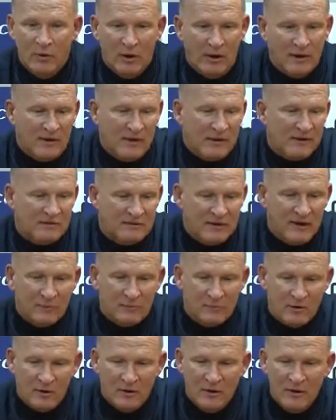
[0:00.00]
But I
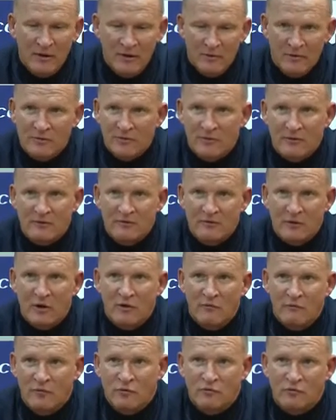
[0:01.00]
accept that there is a
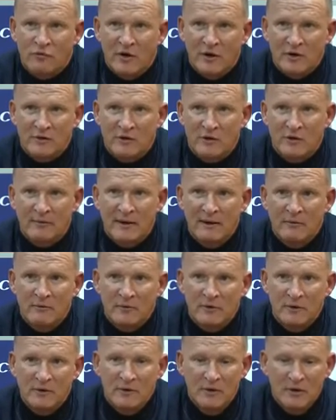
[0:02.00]
lot of frustration
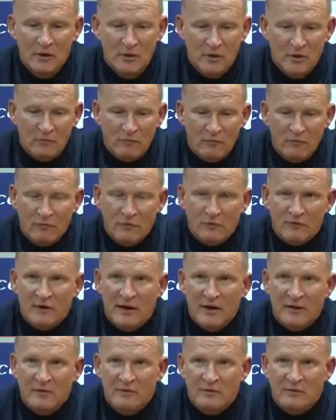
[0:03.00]
around, and results
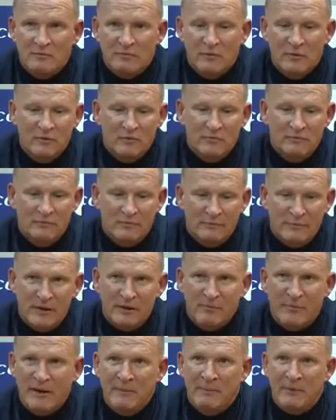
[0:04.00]
like this will
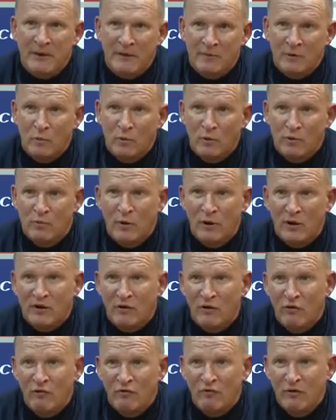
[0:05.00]
bring people out of the woodwork
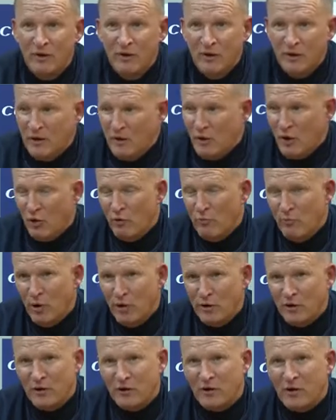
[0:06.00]
who are
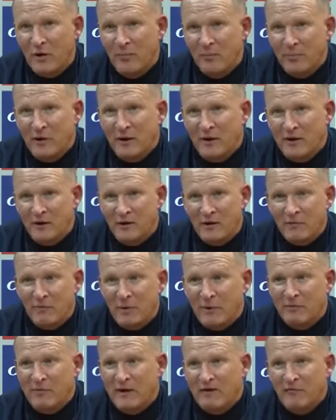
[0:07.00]
moaning and complaining that have
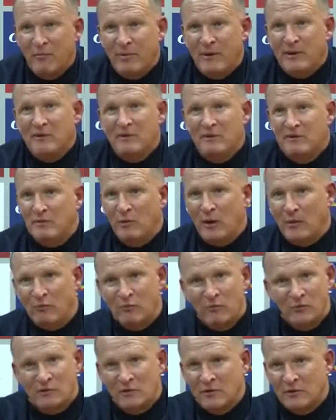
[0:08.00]
probably never been to
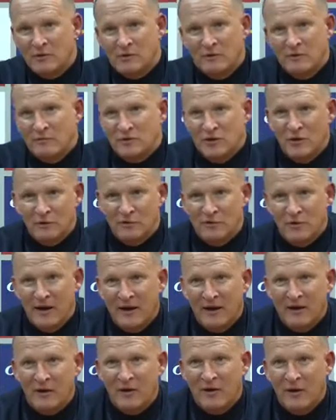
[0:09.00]
Ipswich on a Tuesday
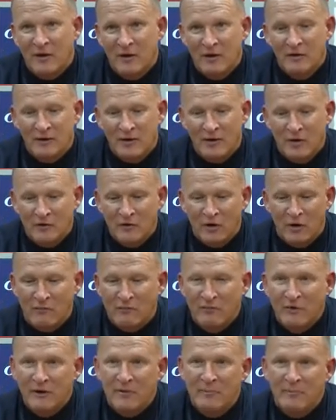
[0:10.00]
night or
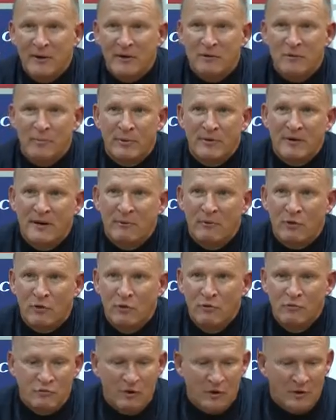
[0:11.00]
not really been up and down the
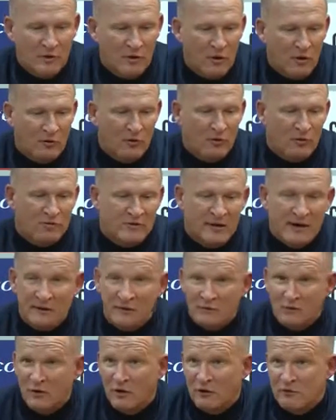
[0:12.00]
country. On the other side,
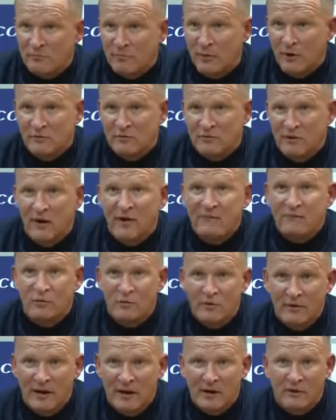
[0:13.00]
there's a lot of supporters that have
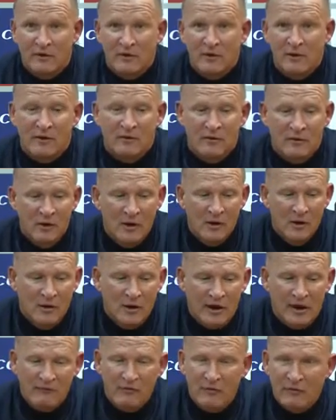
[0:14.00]
done that and
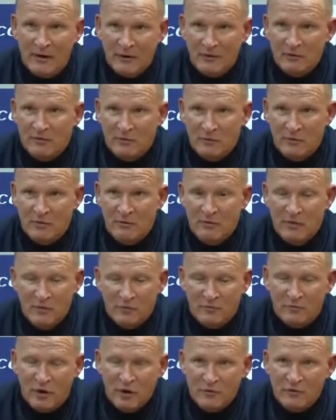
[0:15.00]
have a right to
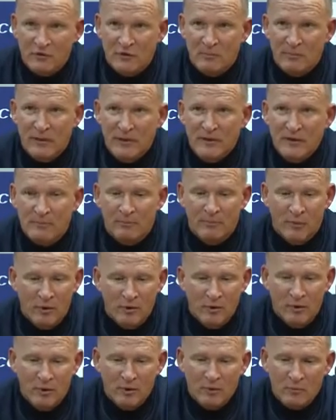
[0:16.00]
voice an opinion,
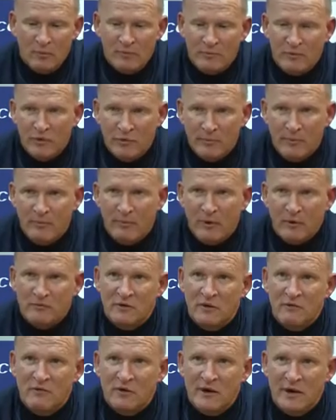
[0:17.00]
but we've got to be
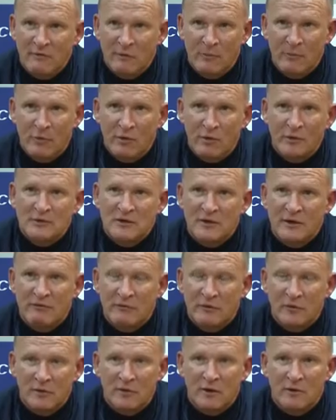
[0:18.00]
positive in our approach and
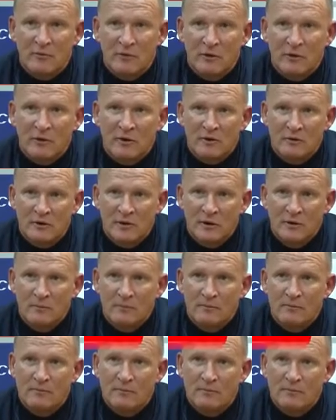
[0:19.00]
everything that we're looking to do.